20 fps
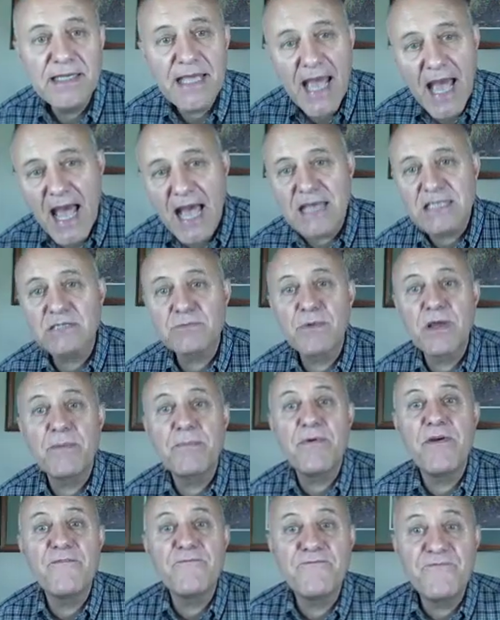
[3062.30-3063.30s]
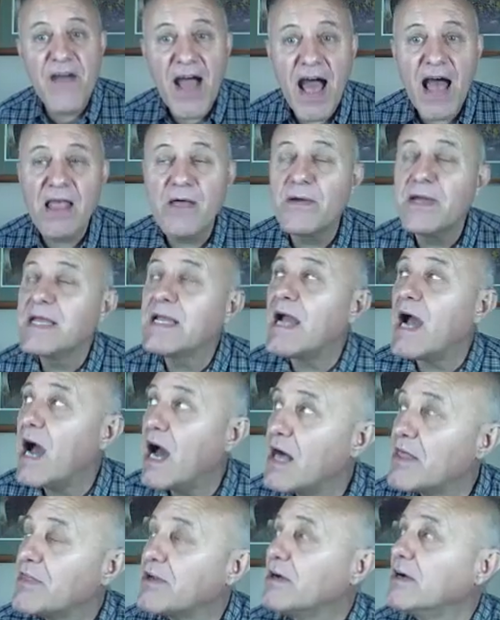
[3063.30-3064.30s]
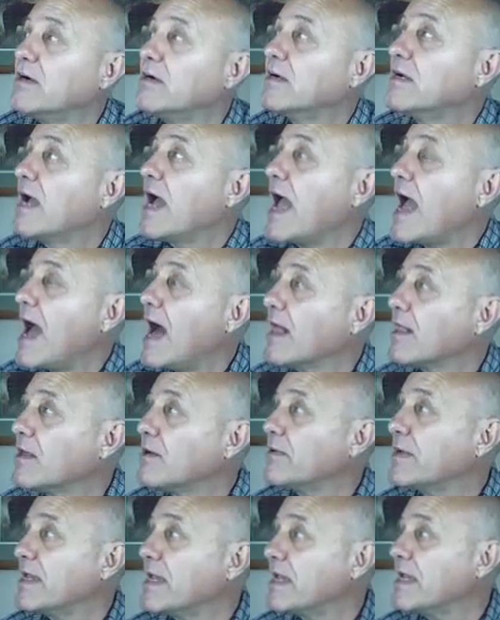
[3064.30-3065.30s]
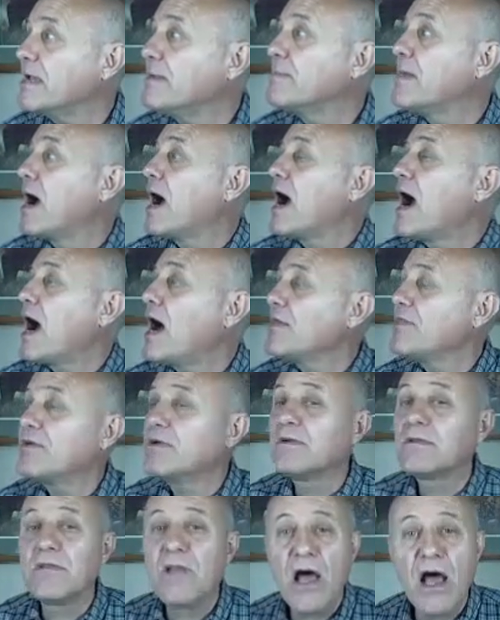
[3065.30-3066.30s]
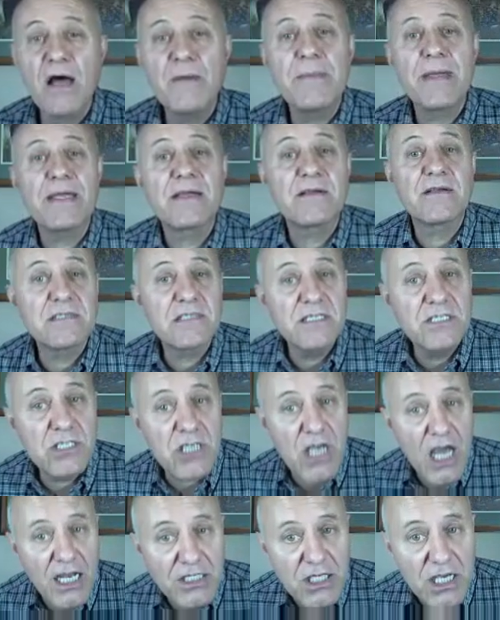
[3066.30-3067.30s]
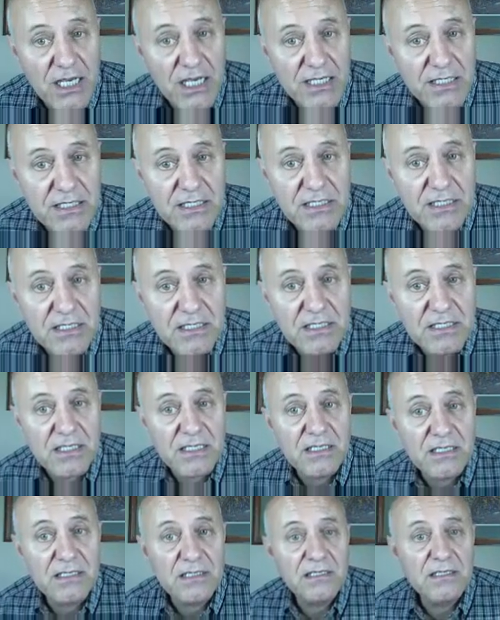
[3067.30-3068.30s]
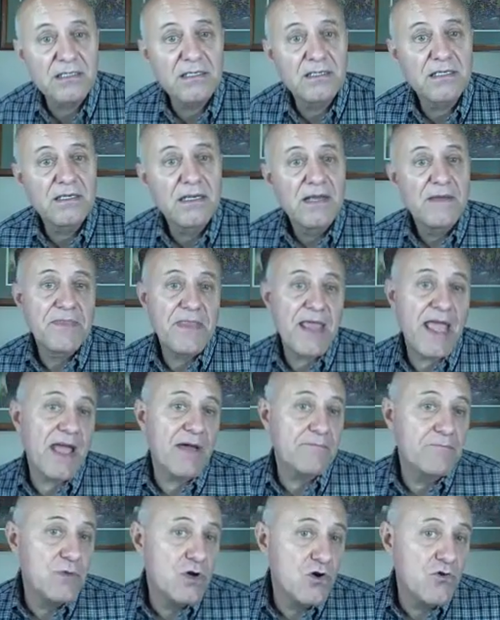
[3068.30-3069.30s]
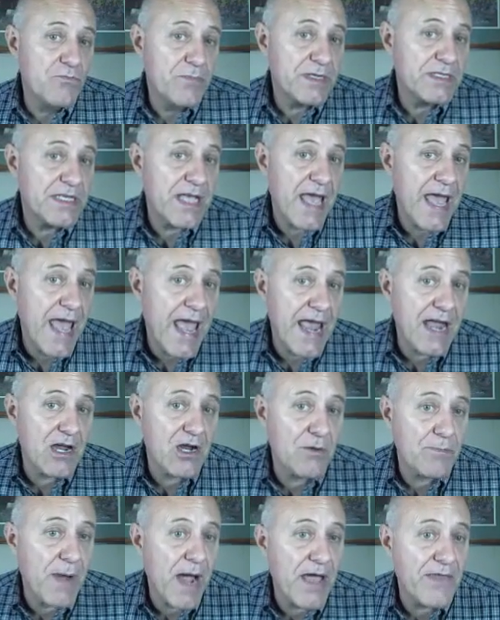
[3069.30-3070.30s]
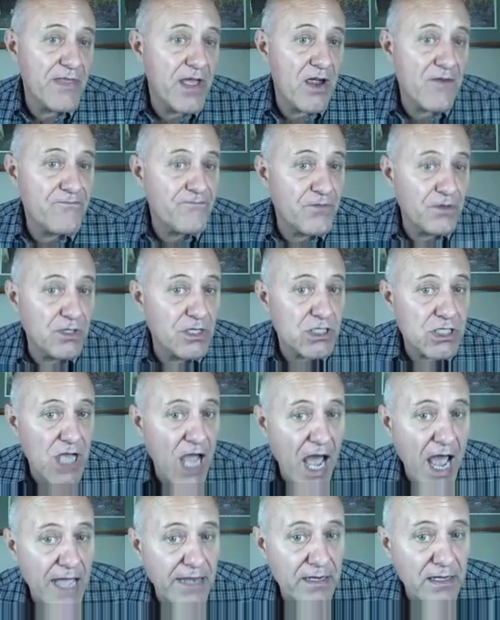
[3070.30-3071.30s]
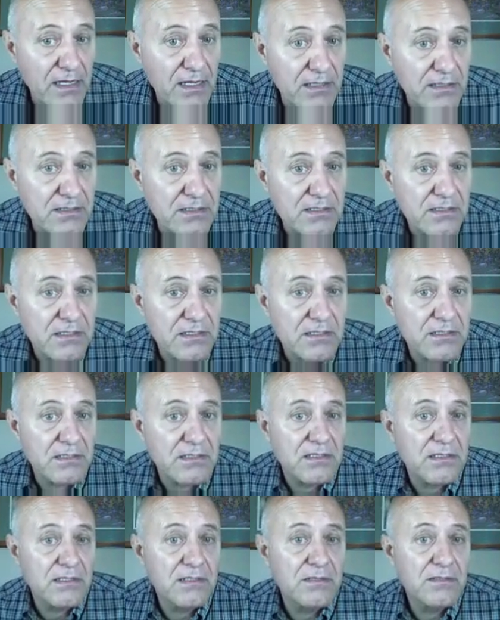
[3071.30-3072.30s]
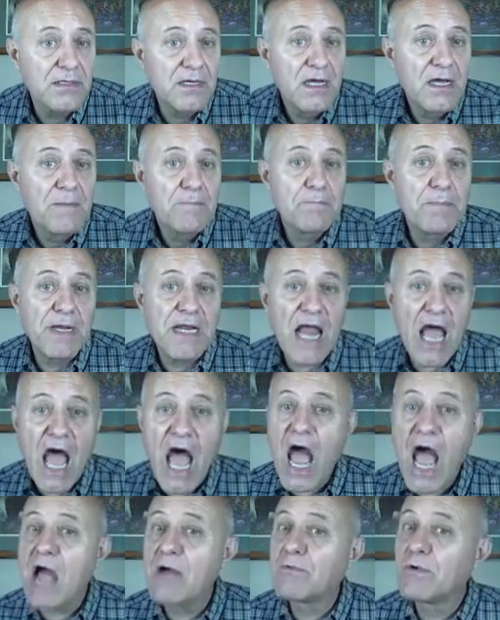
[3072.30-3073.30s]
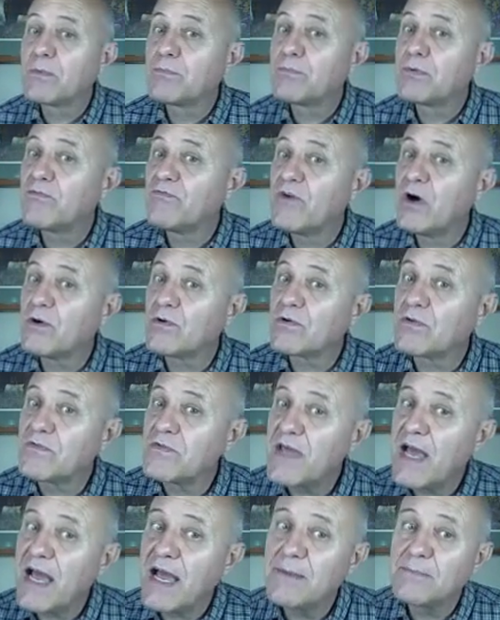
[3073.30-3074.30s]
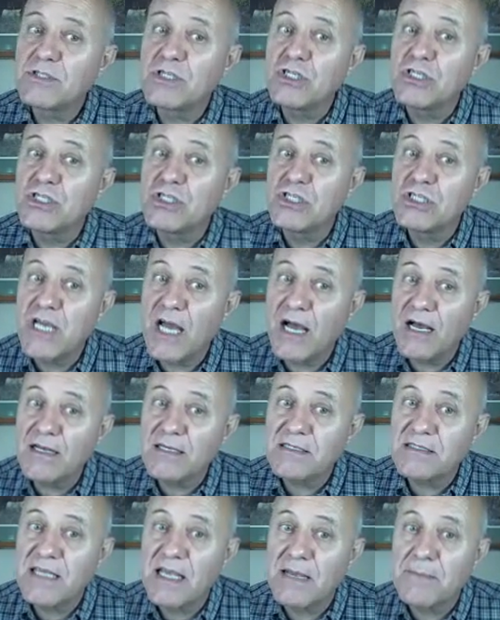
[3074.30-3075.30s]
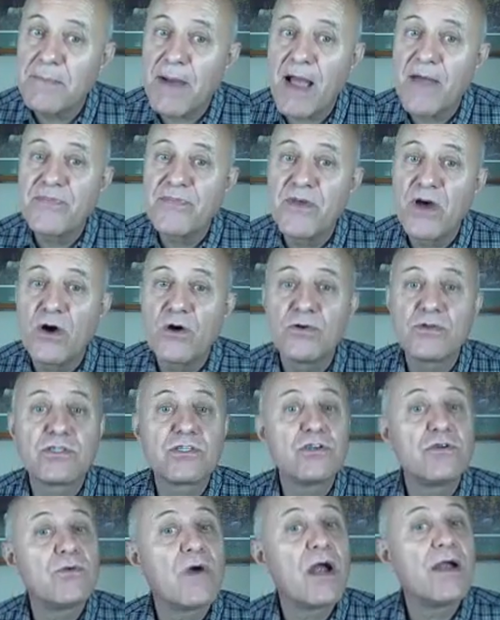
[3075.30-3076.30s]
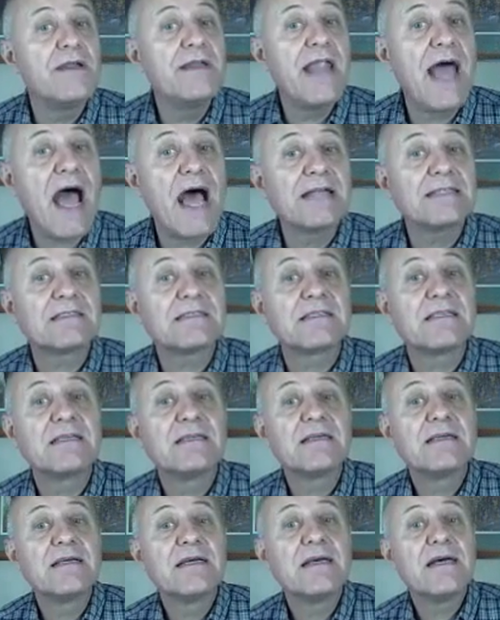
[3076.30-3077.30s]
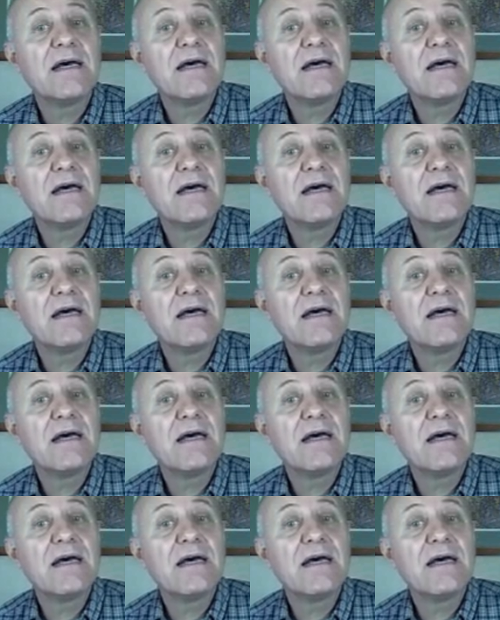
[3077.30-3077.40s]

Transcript: Yes, we've been following other Elohim, other lawmakers and judges. They have moved me to anger by their foolish idols. But I will provoke them to jealousy by those who are not